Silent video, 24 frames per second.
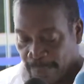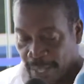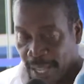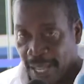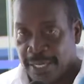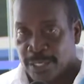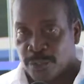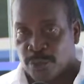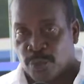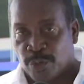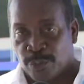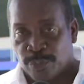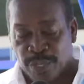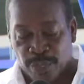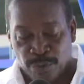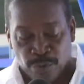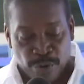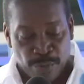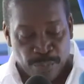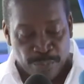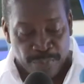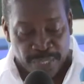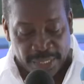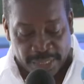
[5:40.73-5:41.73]
And it would be
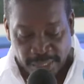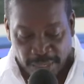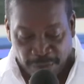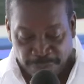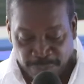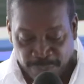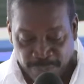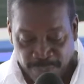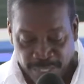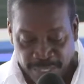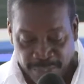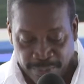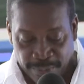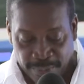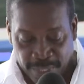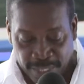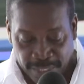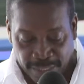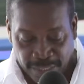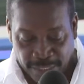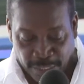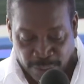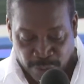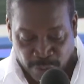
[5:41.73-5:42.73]
remiss of me,
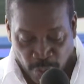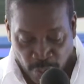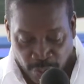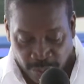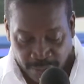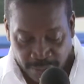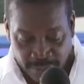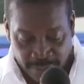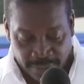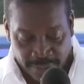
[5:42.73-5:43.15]
Minister Chuck,